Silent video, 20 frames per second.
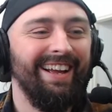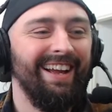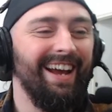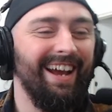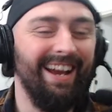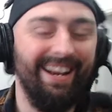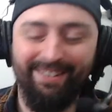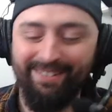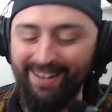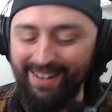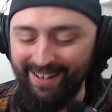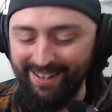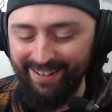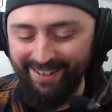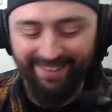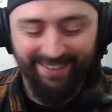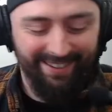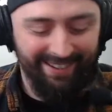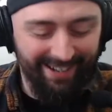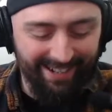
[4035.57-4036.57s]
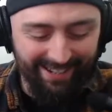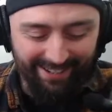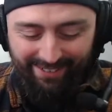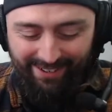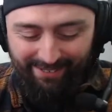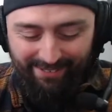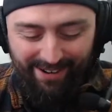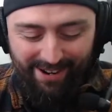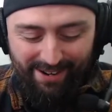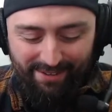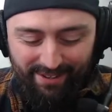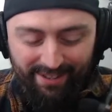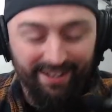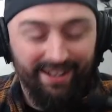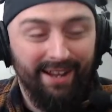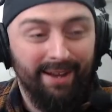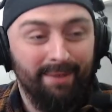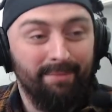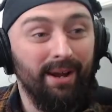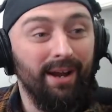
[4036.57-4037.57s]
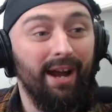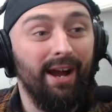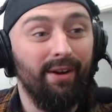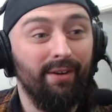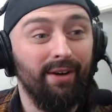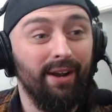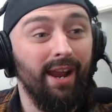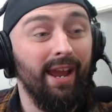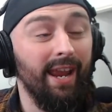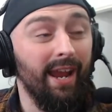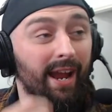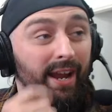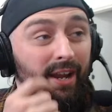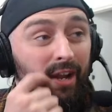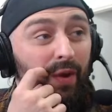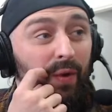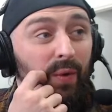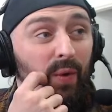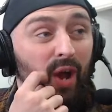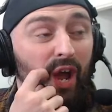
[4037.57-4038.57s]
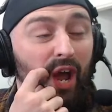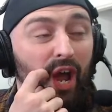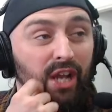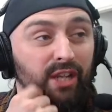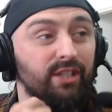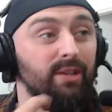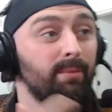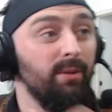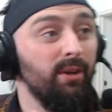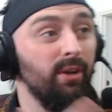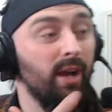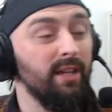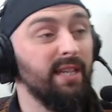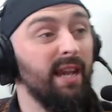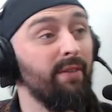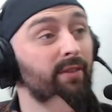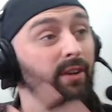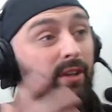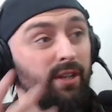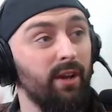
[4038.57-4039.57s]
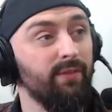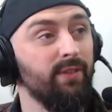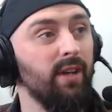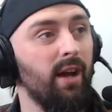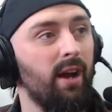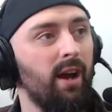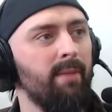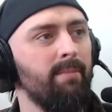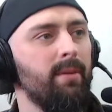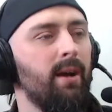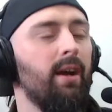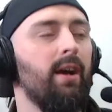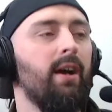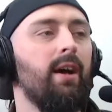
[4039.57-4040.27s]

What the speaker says: Anyway, whatever. But I know some of you guys are having a tough time.